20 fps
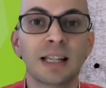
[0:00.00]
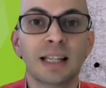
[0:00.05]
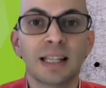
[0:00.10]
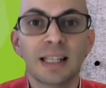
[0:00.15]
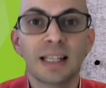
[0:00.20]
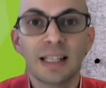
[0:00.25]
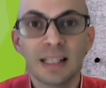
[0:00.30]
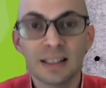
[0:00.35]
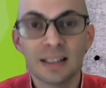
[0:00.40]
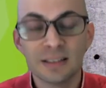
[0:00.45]

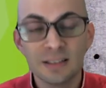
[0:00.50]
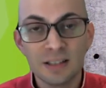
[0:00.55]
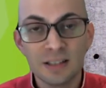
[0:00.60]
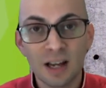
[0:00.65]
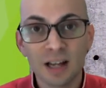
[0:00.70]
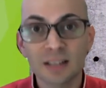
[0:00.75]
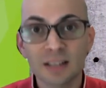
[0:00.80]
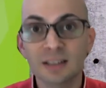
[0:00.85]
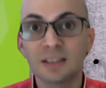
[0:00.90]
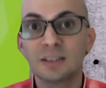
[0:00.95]
is
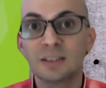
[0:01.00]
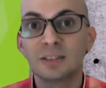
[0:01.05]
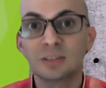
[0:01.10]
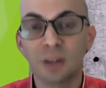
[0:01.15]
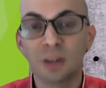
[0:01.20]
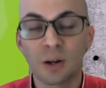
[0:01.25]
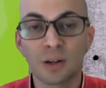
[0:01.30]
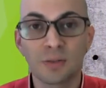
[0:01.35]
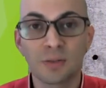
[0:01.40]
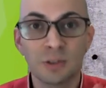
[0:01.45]
not the
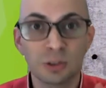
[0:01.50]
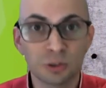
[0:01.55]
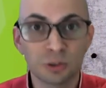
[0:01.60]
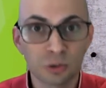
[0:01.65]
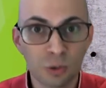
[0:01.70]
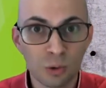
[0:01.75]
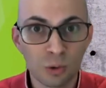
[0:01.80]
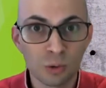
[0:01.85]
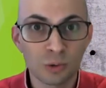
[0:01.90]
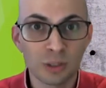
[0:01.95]
start of the
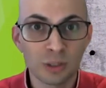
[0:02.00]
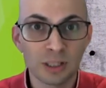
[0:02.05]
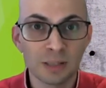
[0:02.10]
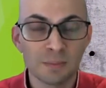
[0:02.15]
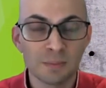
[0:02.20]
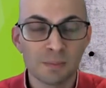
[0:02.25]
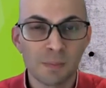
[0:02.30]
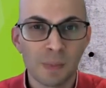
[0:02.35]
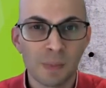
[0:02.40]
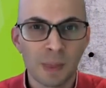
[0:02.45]
story,
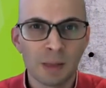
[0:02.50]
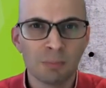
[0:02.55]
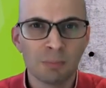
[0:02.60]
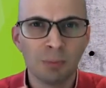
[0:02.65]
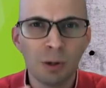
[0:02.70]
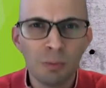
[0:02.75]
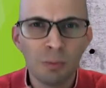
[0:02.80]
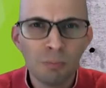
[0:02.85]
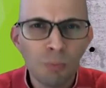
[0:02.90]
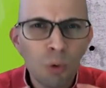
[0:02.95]

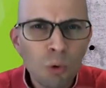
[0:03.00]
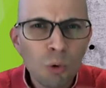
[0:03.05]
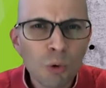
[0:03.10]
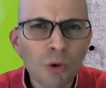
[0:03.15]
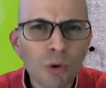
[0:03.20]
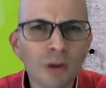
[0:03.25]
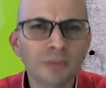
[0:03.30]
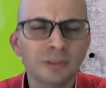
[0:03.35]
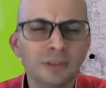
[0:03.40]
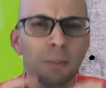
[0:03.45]
but more
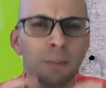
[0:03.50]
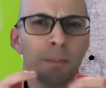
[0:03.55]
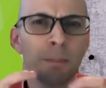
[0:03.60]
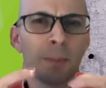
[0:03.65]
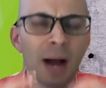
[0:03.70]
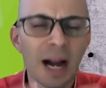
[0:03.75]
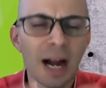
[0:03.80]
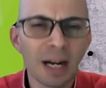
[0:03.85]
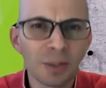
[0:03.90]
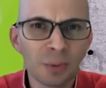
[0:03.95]
of some
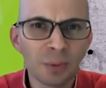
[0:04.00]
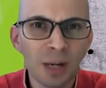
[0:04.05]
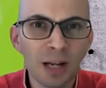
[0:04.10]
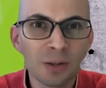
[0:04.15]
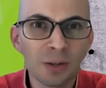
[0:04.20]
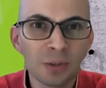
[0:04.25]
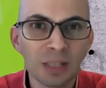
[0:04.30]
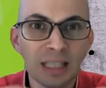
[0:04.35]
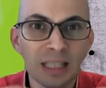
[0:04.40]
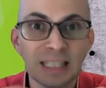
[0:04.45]

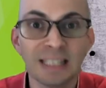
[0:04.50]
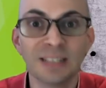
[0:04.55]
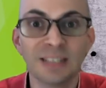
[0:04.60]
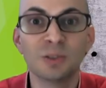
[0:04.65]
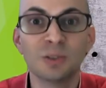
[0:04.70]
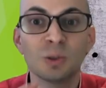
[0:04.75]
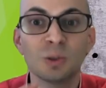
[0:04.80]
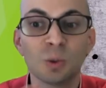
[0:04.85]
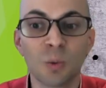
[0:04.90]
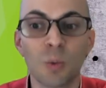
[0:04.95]
background
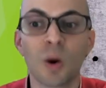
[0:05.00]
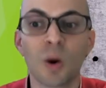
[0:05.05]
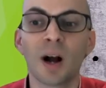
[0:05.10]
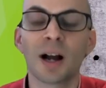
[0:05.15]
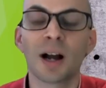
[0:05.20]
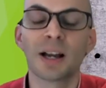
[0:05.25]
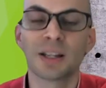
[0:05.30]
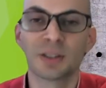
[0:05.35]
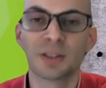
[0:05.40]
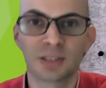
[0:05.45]
into why
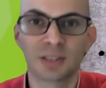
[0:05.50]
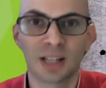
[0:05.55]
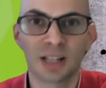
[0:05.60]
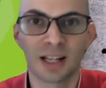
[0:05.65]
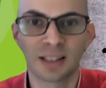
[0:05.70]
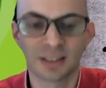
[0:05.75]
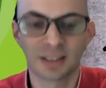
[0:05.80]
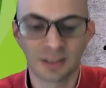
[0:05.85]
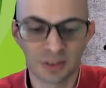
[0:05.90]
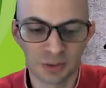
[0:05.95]
you're
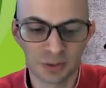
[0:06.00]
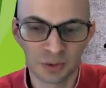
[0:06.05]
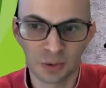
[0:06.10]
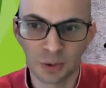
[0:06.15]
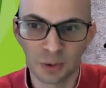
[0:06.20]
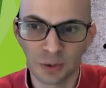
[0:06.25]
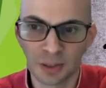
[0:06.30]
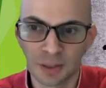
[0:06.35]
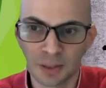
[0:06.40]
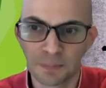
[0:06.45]
telling the
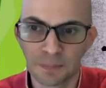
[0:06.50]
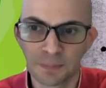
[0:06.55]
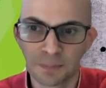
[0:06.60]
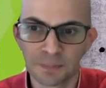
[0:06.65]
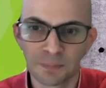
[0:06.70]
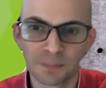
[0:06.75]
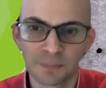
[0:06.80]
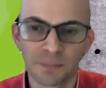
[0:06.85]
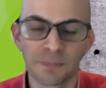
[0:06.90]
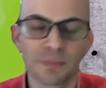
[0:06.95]
story.
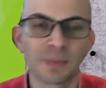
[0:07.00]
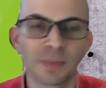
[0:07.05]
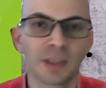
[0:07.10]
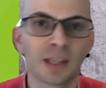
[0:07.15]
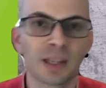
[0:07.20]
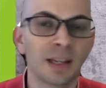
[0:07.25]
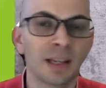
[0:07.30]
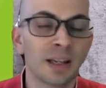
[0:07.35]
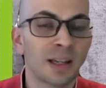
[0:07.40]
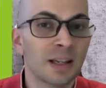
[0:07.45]

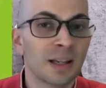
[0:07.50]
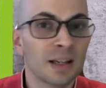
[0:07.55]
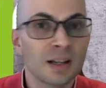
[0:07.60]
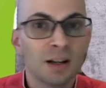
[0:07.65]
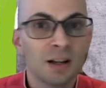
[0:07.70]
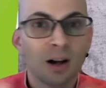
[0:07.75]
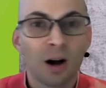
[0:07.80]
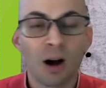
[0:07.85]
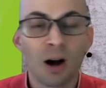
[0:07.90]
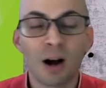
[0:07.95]

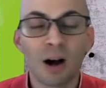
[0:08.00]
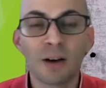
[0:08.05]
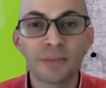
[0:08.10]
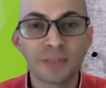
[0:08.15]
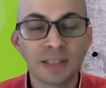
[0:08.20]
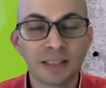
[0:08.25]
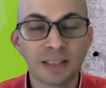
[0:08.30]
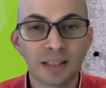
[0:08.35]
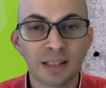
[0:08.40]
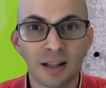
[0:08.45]

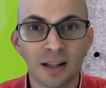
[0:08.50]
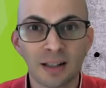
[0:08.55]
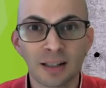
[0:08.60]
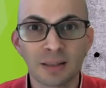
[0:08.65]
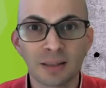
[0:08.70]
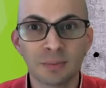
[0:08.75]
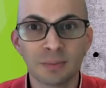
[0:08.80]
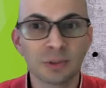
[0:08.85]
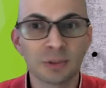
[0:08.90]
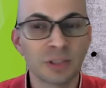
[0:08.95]

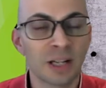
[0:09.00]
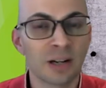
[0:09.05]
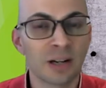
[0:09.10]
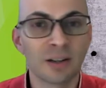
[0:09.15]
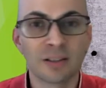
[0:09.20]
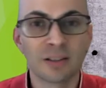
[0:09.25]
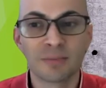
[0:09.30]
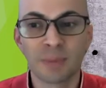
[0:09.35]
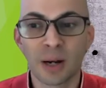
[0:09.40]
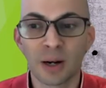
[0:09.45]
Oftentimes,
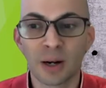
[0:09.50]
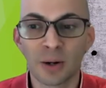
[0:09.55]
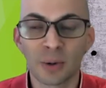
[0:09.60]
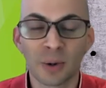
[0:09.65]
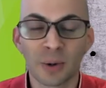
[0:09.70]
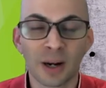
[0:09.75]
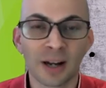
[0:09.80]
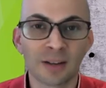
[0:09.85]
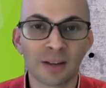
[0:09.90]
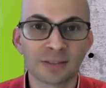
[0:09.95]
narrative
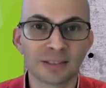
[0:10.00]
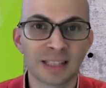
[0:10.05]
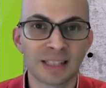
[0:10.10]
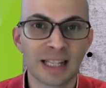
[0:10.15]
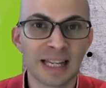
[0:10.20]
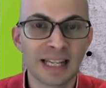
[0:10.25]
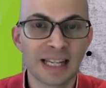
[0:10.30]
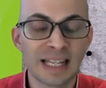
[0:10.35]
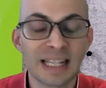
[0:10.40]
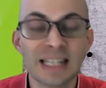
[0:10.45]
paragraphs,
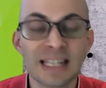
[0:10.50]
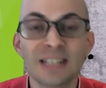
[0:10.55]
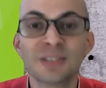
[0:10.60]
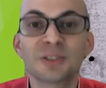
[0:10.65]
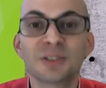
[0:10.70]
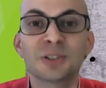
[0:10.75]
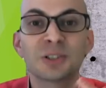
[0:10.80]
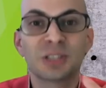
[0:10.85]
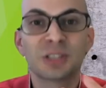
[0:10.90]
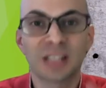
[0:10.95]
they
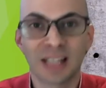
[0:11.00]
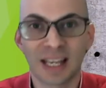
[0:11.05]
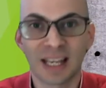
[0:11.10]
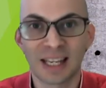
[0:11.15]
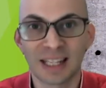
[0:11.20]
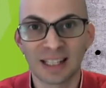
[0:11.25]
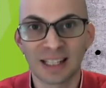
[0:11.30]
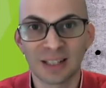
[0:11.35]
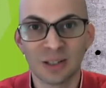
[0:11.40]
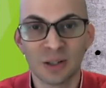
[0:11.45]

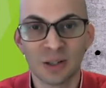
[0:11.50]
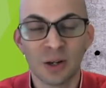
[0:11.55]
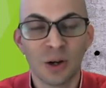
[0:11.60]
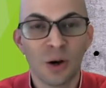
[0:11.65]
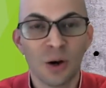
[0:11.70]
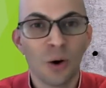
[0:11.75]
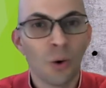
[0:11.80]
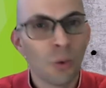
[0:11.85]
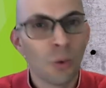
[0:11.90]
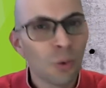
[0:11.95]
entertain
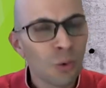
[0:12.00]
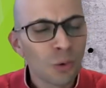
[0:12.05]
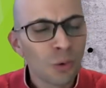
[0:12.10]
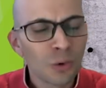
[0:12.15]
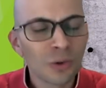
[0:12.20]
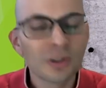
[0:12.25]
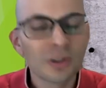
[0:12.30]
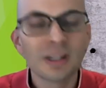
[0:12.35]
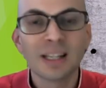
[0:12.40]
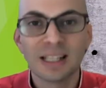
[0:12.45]

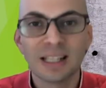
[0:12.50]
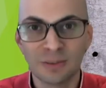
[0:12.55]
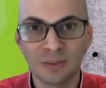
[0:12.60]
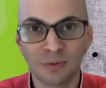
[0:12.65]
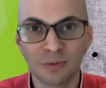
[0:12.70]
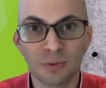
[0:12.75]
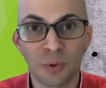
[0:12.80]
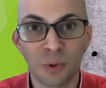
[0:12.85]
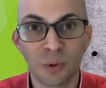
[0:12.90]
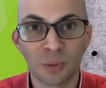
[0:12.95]
or
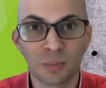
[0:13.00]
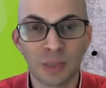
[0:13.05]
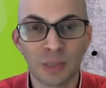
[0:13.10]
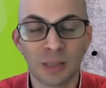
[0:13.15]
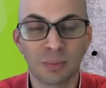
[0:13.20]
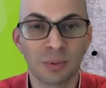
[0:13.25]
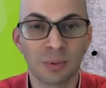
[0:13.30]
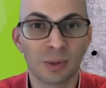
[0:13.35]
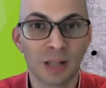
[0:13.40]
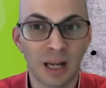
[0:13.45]
inform
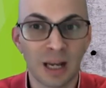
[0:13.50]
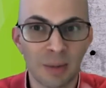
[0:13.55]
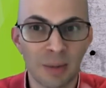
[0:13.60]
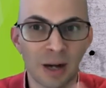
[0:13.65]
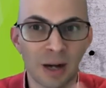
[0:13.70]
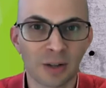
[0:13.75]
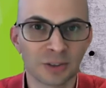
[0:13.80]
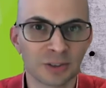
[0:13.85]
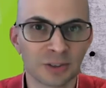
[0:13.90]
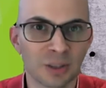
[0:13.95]
people
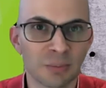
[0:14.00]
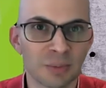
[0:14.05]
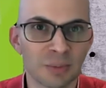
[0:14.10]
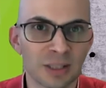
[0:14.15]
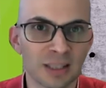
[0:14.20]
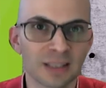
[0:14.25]
about something.